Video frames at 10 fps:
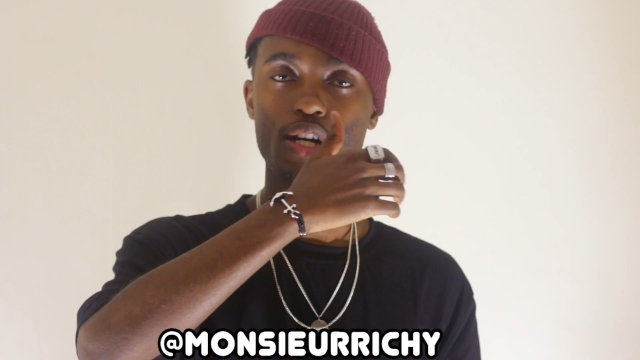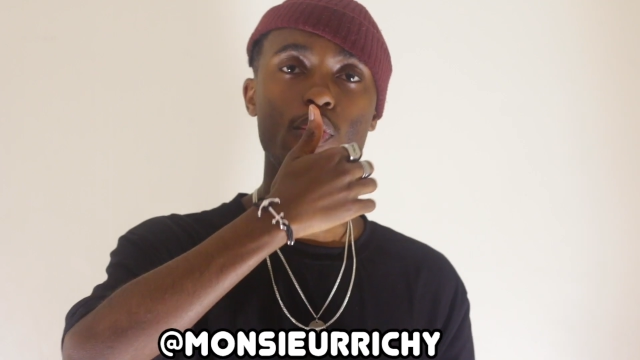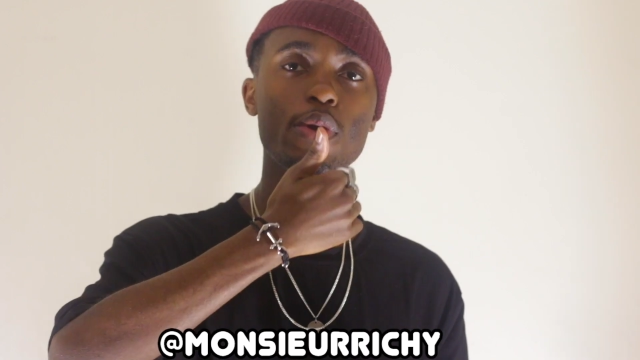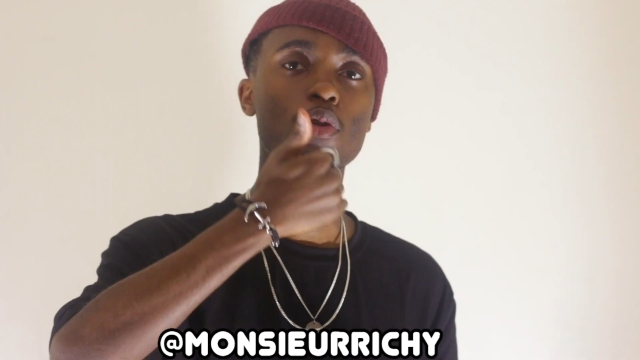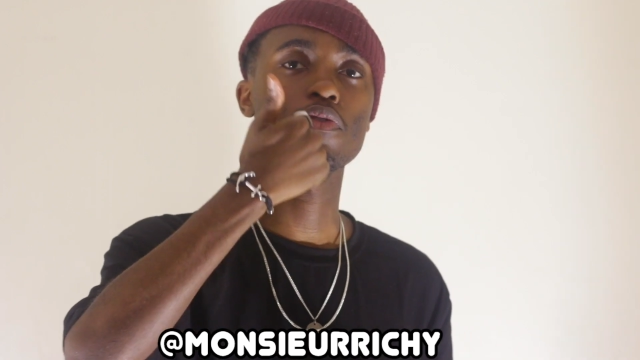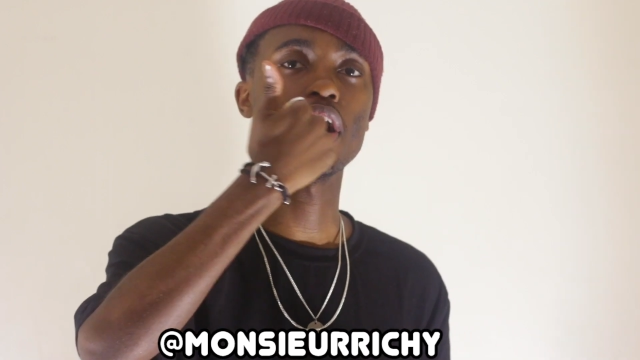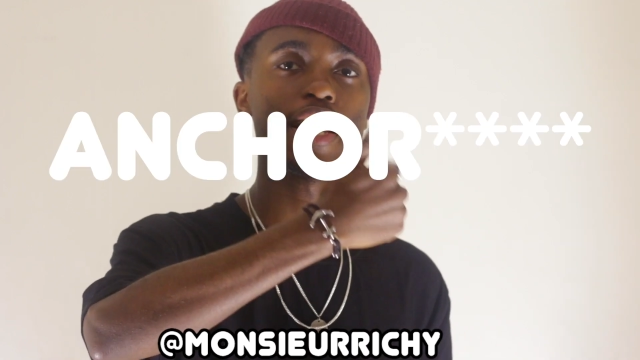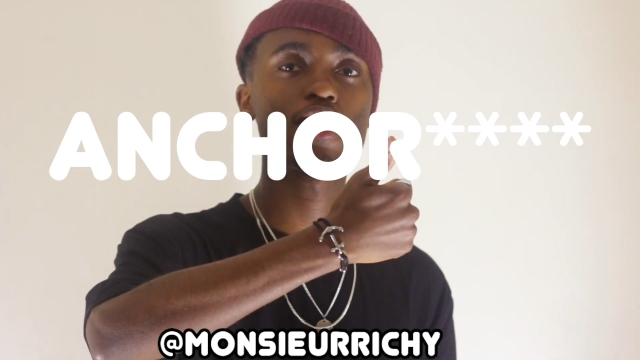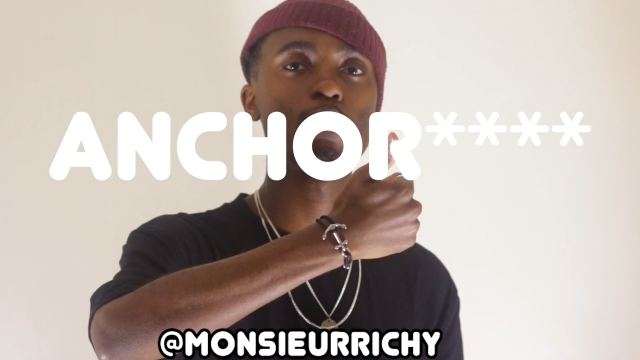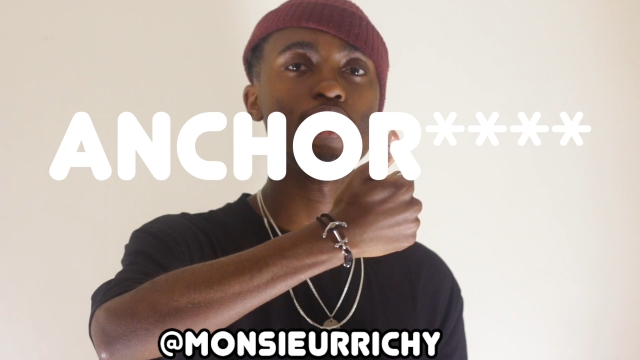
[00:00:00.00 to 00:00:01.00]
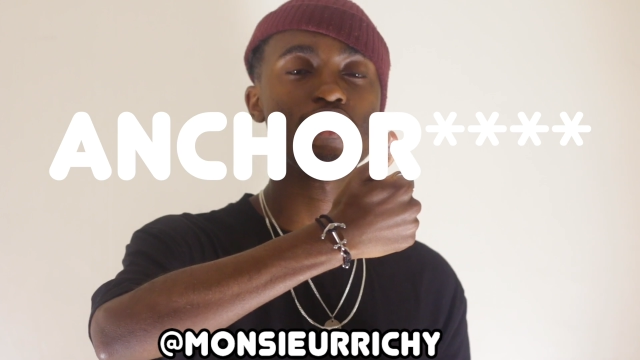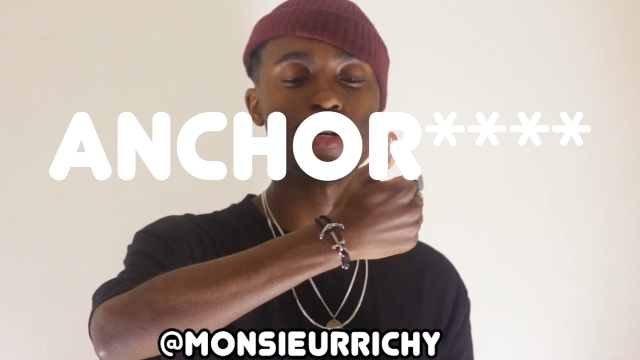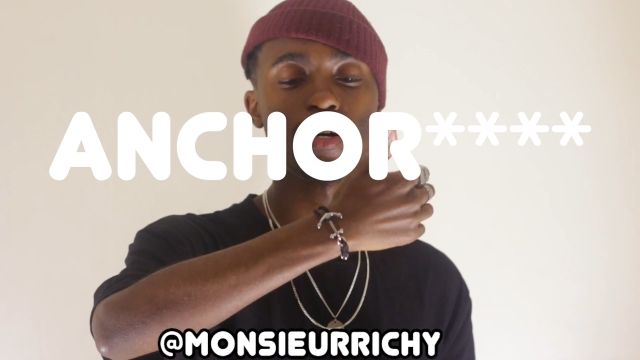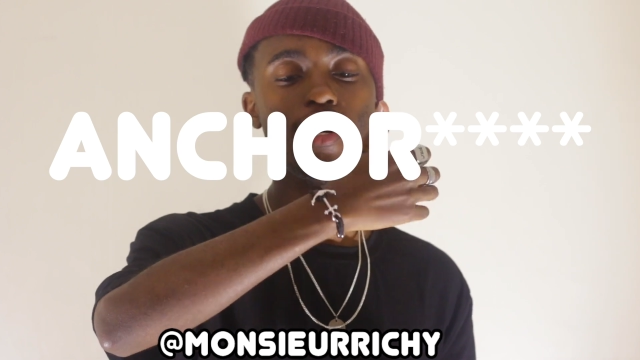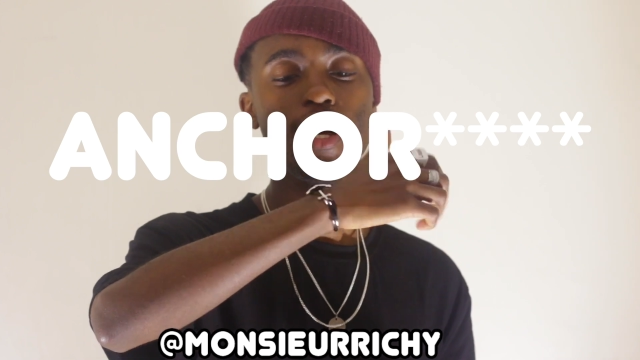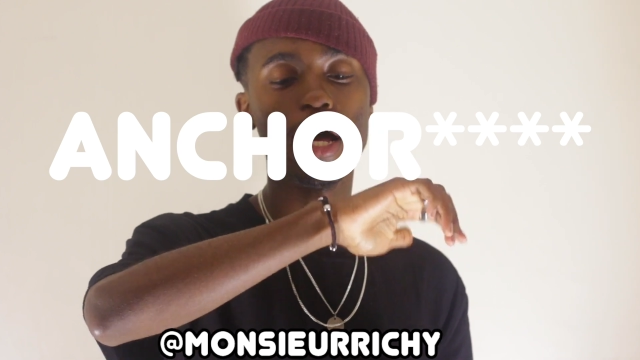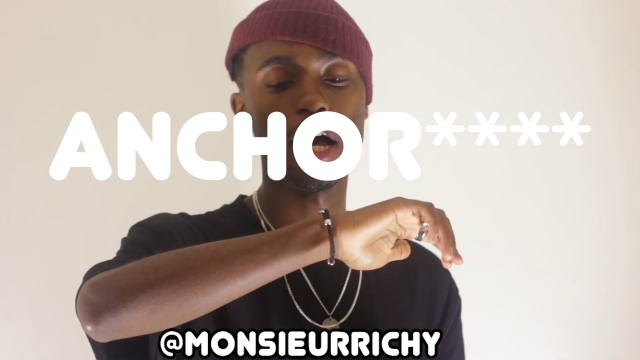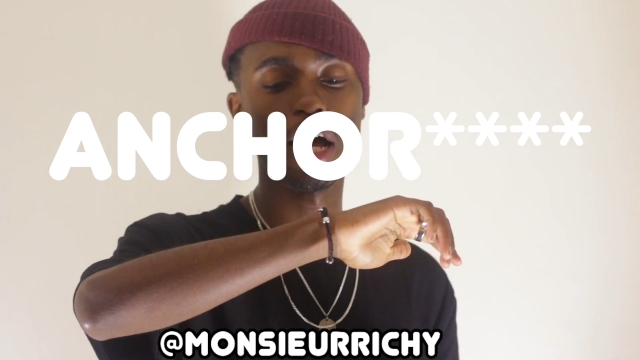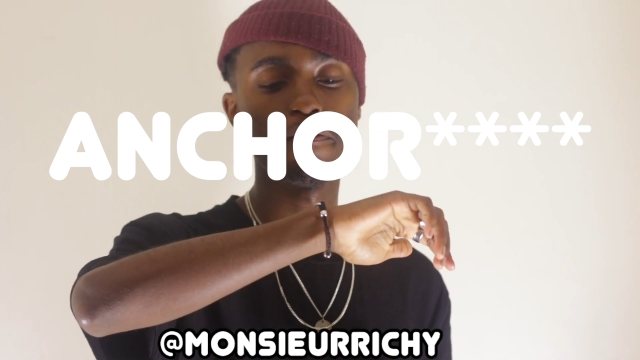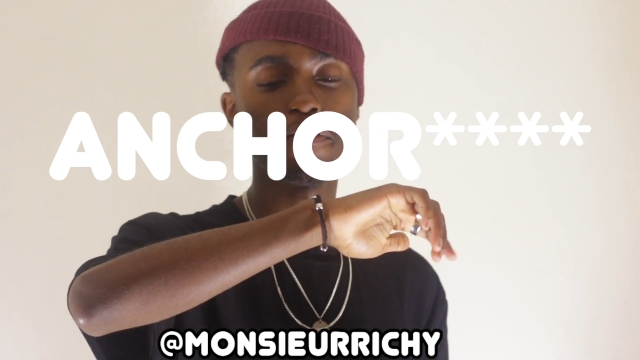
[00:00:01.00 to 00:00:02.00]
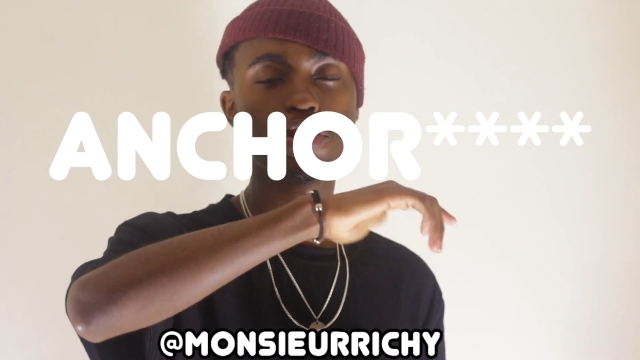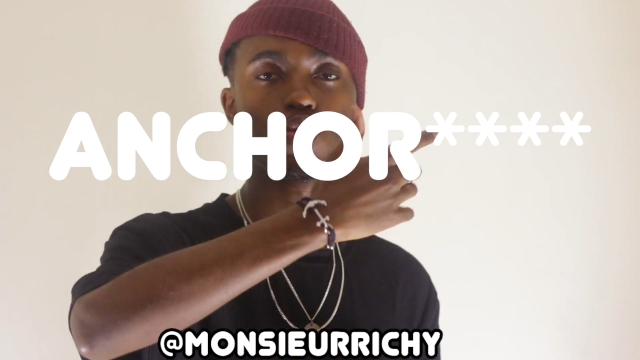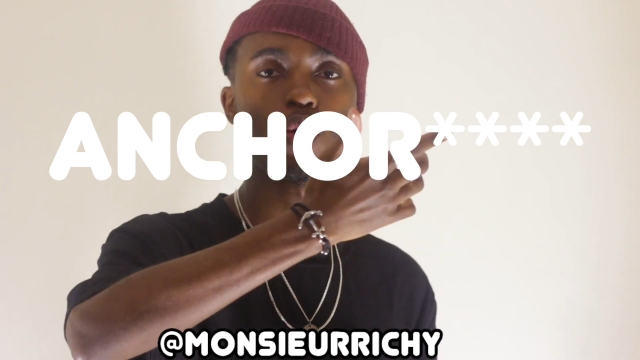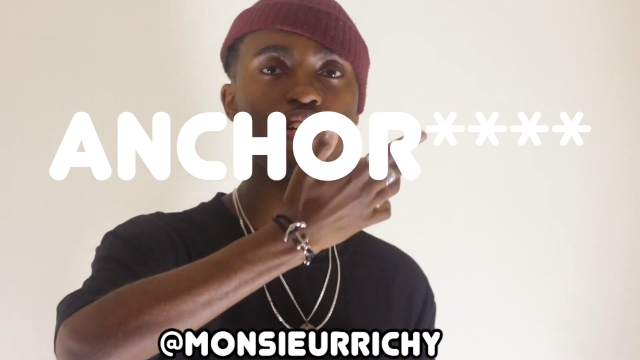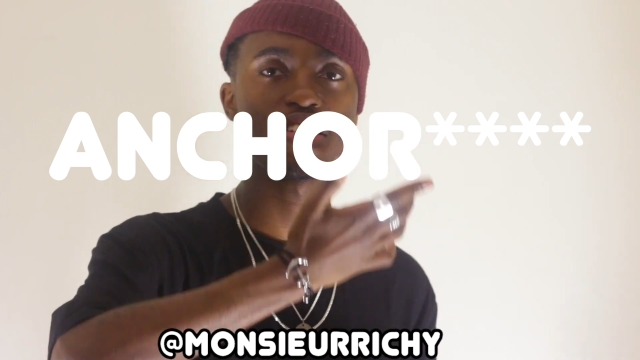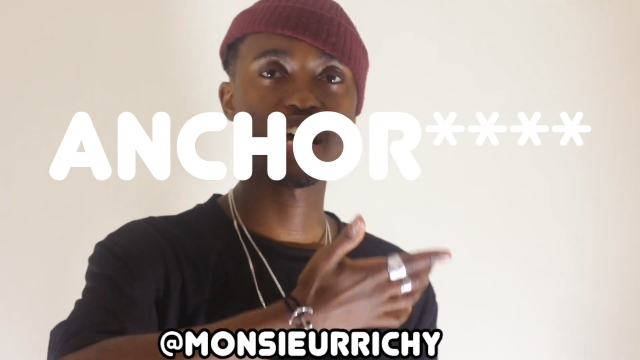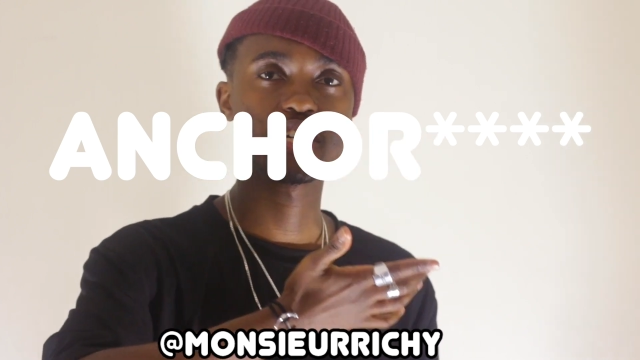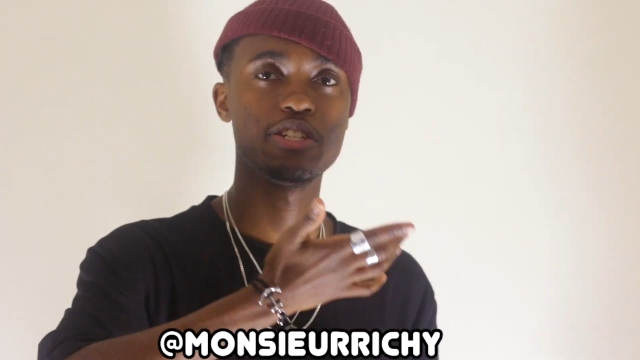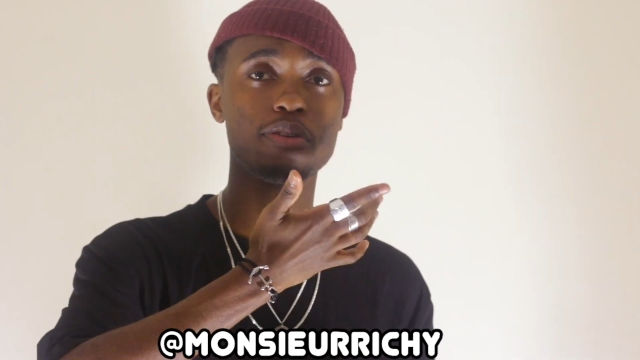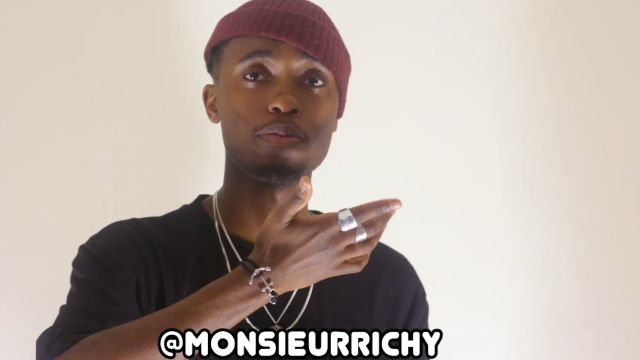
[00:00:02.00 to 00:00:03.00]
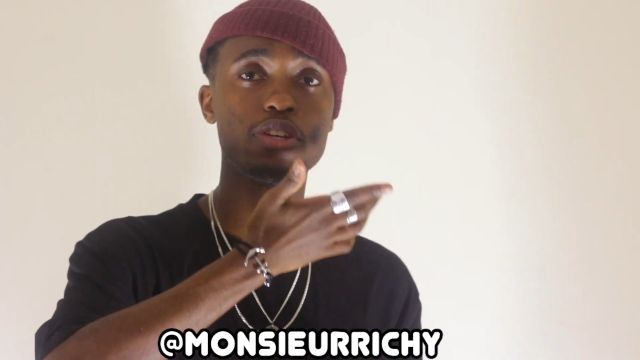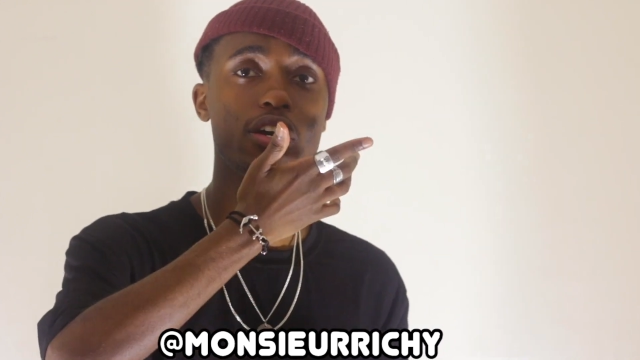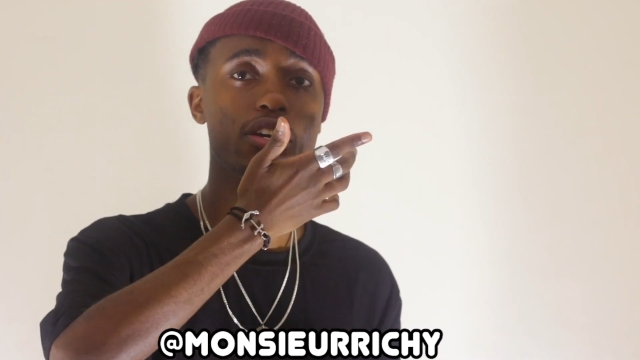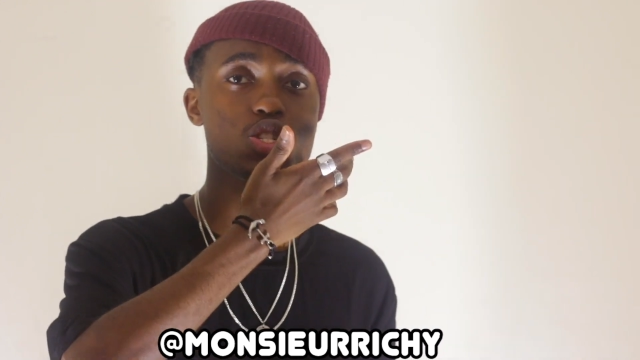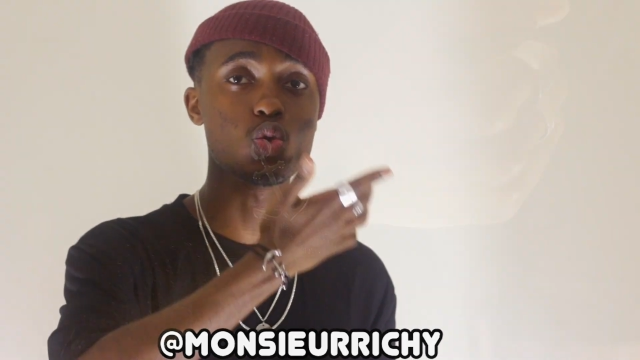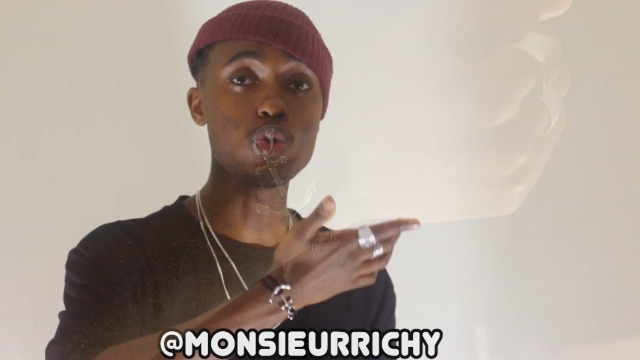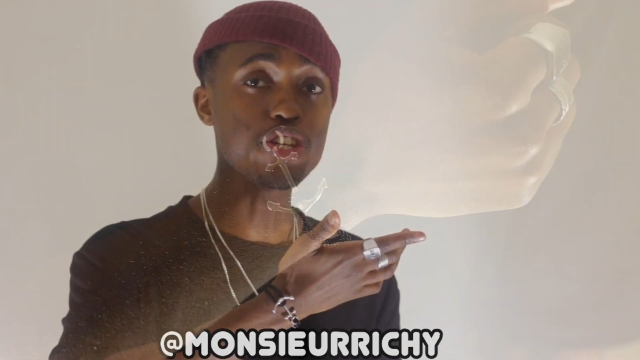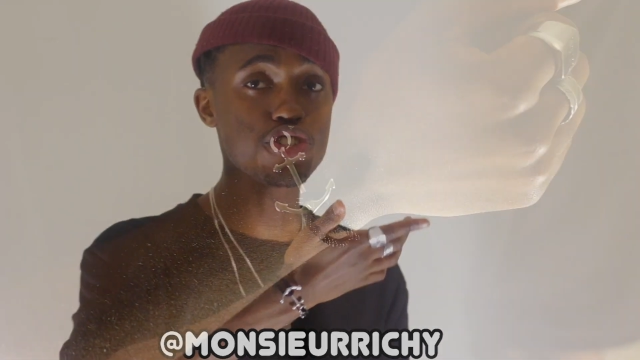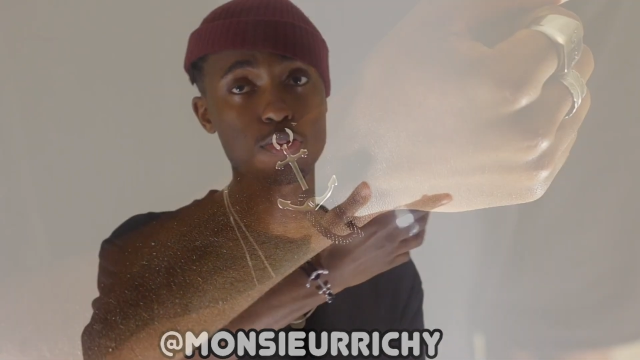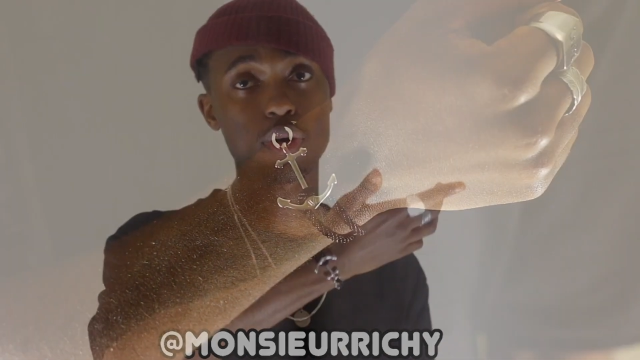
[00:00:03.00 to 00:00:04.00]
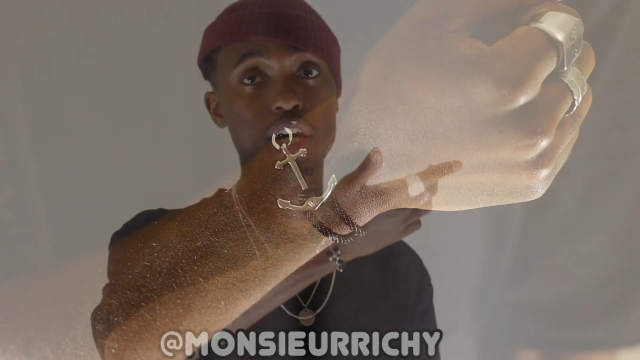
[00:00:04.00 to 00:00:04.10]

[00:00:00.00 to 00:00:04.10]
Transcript: Now going into the ankle bracelet, and this one is actually from the Swedish